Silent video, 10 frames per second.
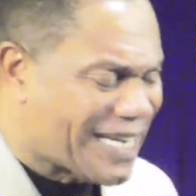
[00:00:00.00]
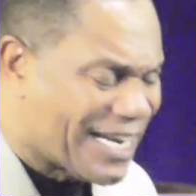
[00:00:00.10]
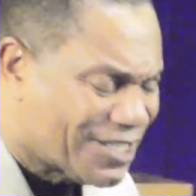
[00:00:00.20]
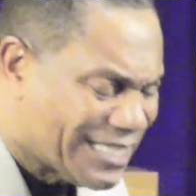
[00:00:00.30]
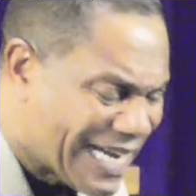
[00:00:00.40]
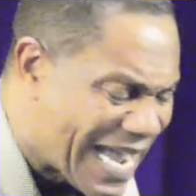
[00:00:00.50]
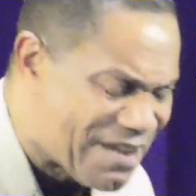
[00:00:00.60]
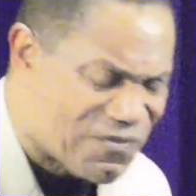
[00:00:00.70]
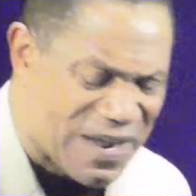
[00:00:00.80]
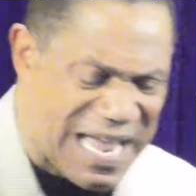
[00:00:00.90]
today,
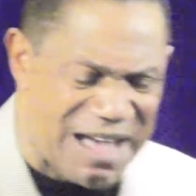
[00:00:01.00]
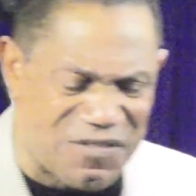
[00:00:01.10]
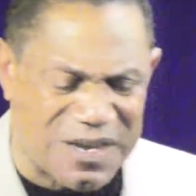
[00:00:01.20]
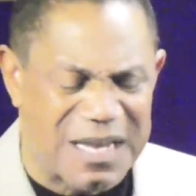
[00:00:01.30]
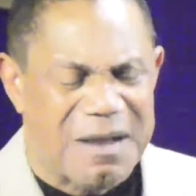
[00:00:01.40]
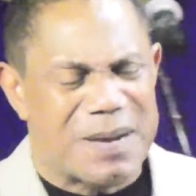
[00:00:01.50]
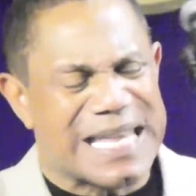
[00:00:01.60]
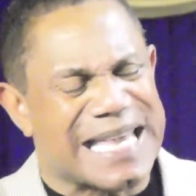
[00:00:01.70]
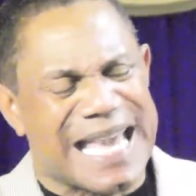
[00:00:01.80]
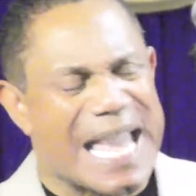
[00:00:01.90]
and forever, but
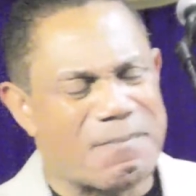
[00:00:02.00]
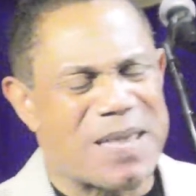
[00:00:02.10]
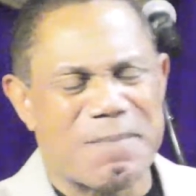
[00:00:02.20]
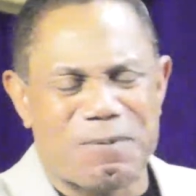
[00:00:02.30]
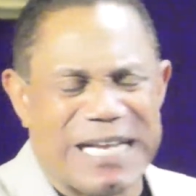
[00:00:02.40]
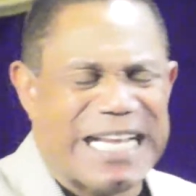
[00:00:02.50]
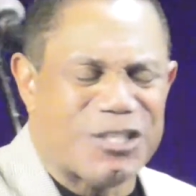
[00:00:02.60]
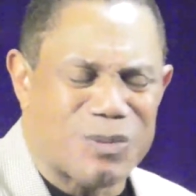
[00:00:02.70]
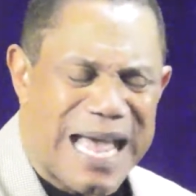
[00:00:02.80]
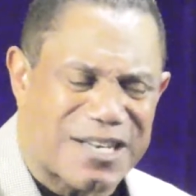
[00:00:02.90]
he can't be pleased
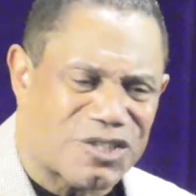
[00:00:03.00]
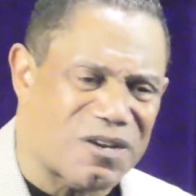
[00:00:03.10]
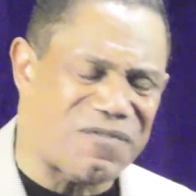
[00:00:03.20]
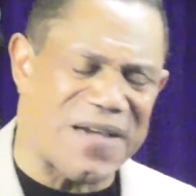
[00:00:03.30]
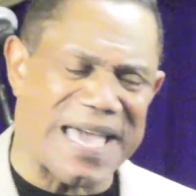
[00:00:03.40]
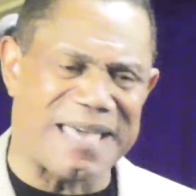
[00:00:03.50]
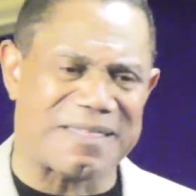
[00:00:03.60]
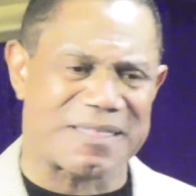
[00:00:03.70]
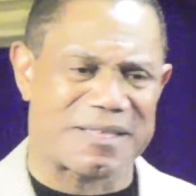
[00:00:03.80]
without your faith.